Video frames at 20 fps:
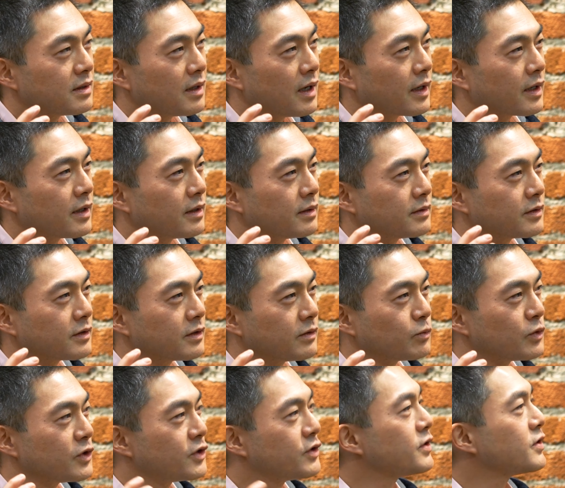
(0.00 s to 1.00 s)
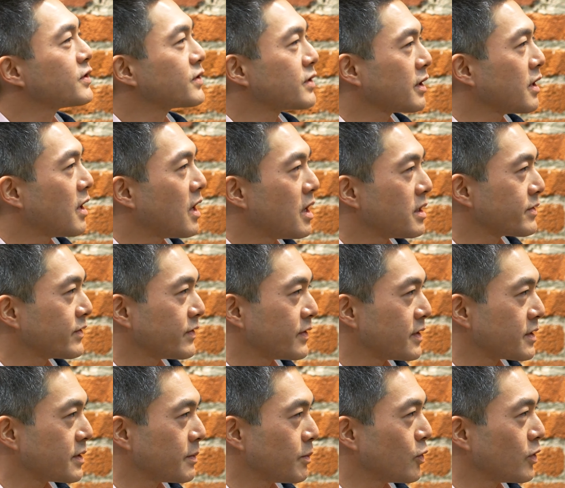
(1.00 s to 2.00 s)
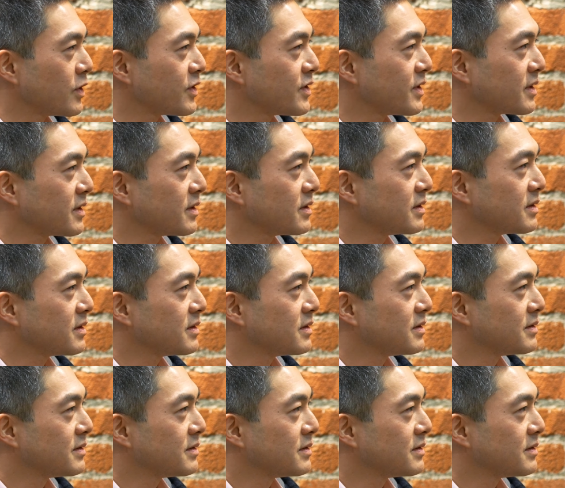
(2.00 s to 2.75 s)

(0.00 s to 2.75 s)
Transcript: I can reduce the cost of the support ticket.